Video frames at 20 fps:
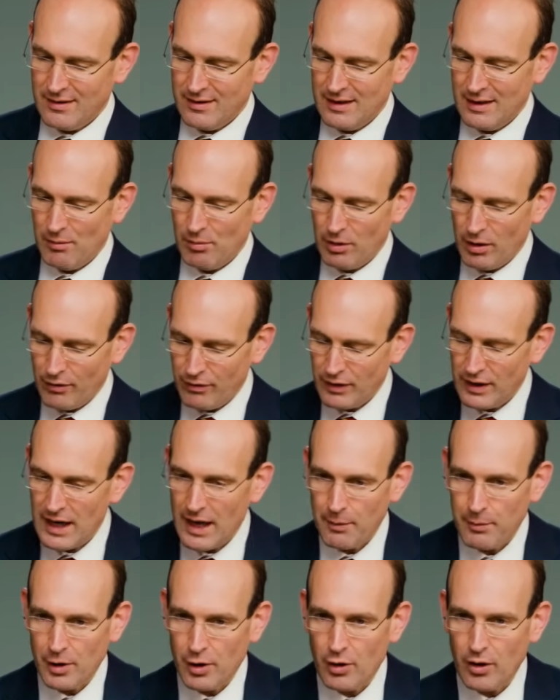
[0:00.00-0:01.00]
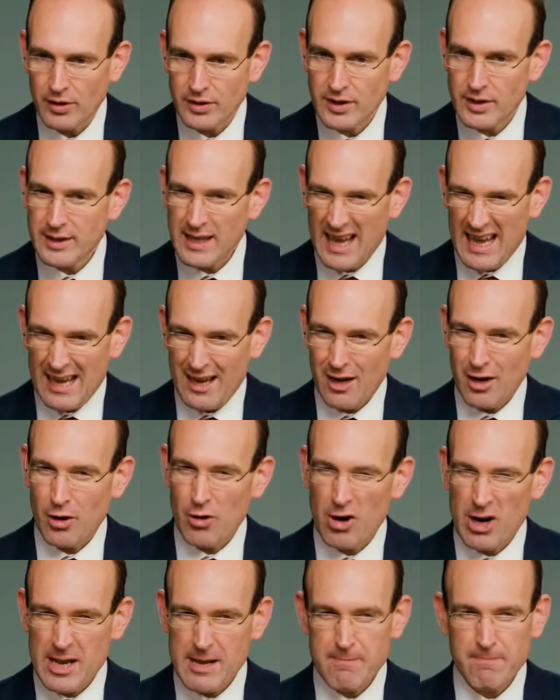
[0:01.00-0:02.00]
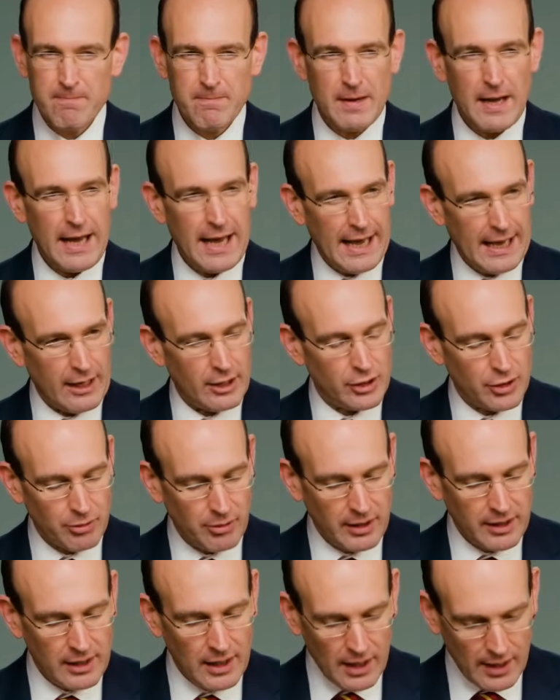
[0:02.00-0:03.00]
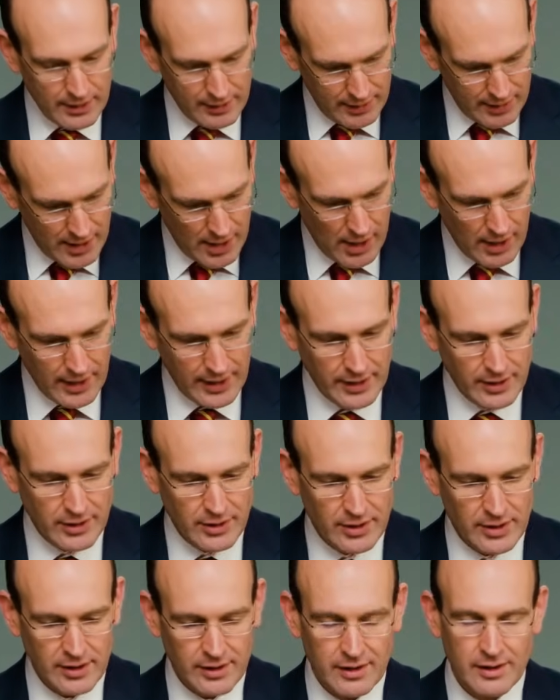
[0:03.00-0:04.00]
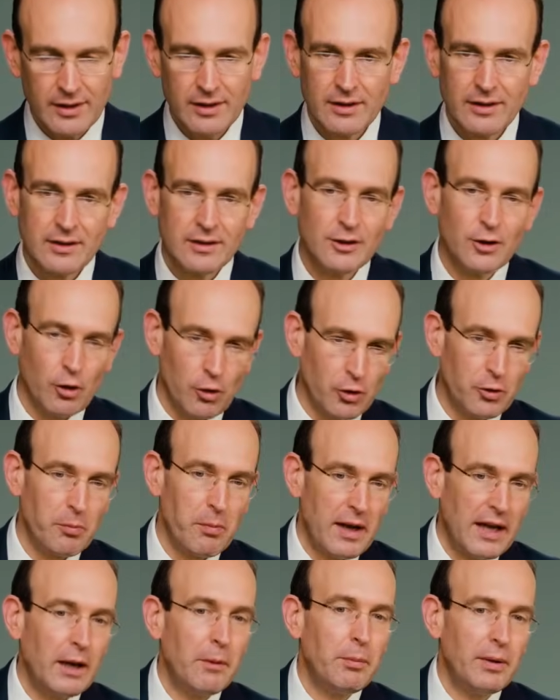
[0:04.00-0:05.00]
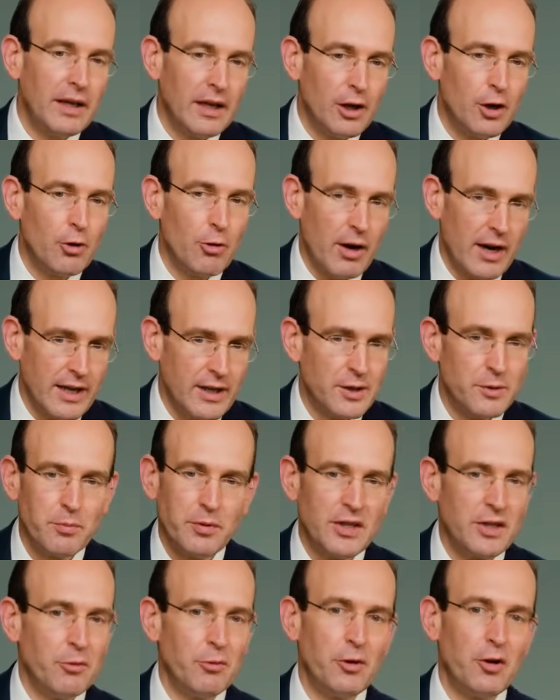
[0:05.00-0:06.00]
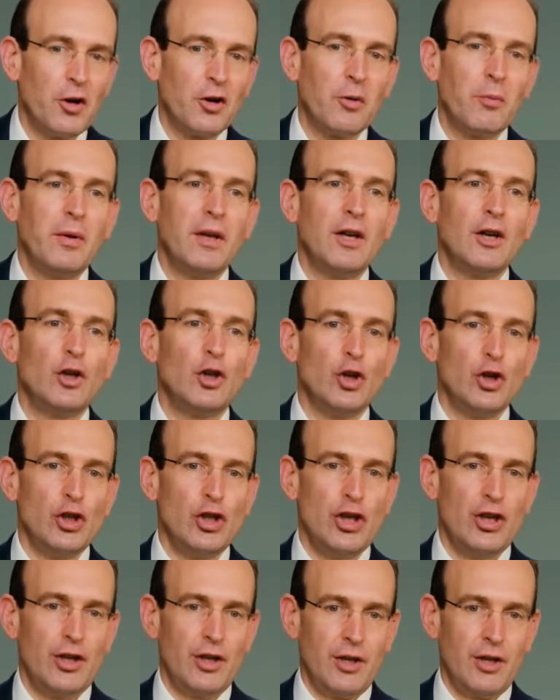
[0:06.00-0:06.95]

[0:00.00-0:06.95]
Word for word: It will often come across as angry, hectoring, unkind. God may appear great, but he will not appear good.